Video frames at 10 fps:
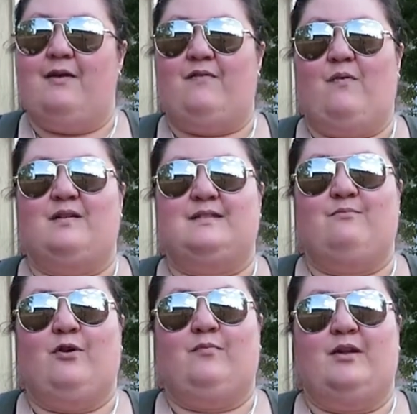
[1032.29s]
If you want to see
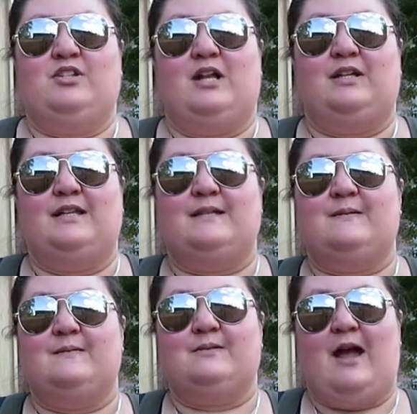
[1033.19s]
more from my channel, hit that
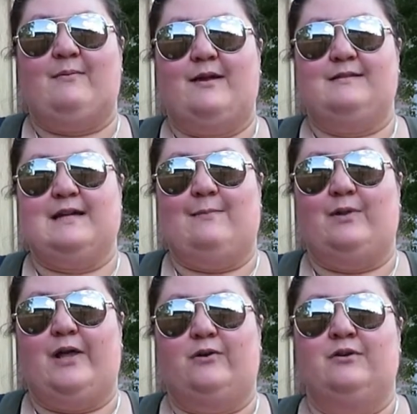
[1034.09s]
subscribe button down
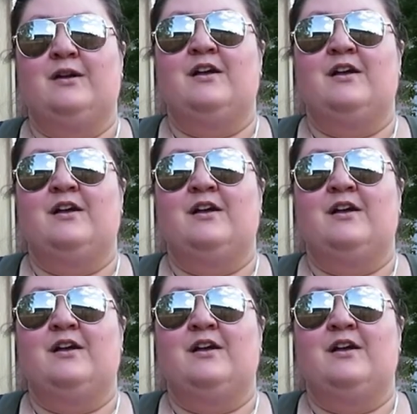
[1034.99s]
below.